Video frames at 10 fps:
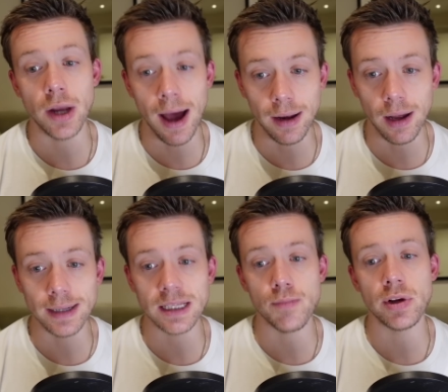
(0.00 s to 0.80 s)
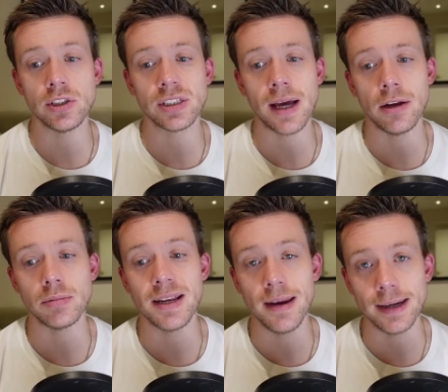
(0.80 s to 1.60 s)
allies, that brings the tally up
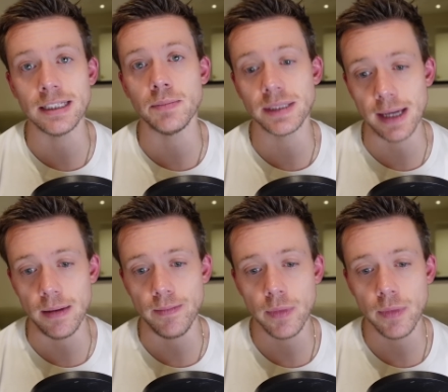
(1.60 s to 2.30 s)
to 90%.